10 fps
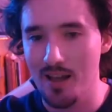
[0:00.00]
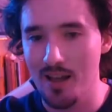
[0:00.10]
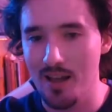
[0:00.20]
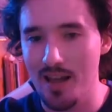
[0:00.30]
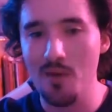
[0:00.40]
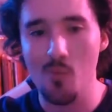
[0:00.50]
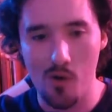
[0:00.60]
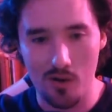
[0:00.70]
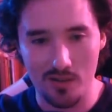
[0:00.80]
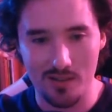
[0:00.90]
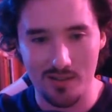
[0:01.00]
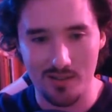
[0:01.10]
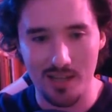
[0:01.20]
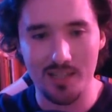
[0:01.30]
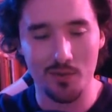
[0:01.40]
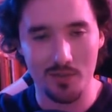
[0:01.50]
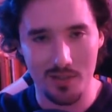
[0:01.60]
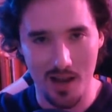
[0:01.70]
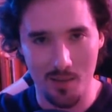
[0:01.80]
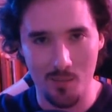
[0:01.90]
it was a difficult
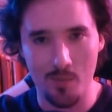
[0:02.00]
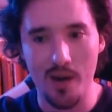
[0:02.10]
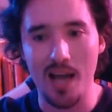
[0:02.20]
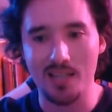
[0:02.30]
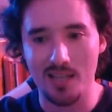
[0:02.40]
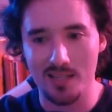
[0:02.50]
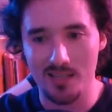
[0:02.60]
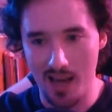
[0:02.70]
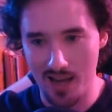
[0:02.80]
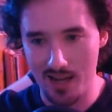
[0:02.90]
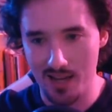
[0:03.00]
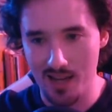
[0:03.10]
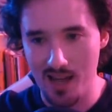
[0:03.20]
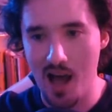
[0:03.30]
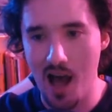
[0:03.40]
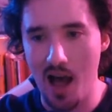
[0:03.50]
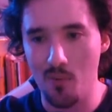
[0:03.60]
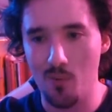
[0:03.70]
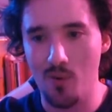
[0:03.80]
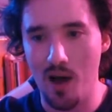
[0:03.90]
time, but as I said,
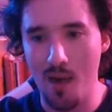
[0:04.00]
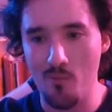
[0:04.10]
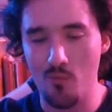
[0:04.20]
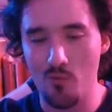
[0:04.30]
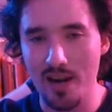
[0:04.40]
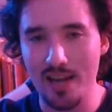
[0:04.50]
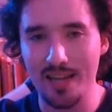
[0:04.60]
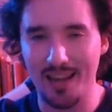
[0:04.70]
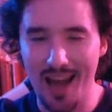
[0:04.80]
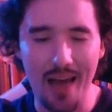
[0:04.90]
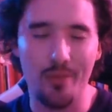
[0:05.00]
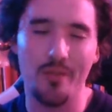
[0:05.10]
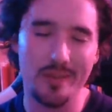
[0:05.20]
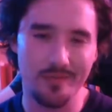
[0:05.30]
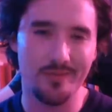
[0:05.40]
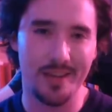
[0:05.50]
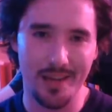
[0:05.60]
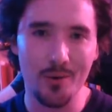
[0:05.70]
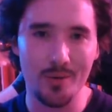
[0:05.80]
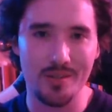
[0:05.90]
I'm really glad that this
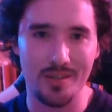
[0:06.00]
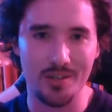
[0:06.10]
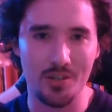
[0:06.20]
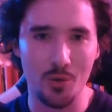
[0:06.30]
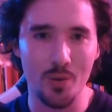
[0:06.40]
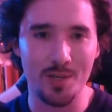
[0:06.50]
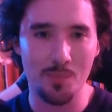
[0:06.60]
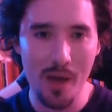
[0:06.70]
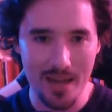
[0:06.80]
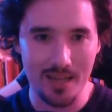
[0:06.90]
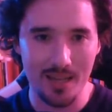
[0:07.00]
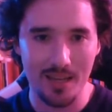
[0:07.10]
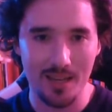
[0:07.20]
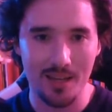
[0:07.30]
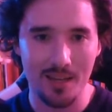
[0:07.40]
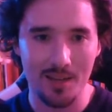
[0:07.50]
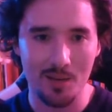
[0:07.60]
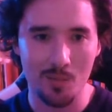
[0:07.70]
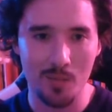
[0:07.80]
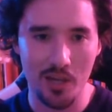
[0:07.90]
video was such a joy to make,
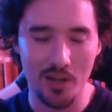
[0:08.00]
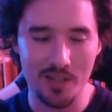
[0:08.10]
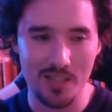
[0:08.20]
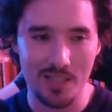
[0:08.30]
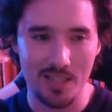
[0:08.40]
because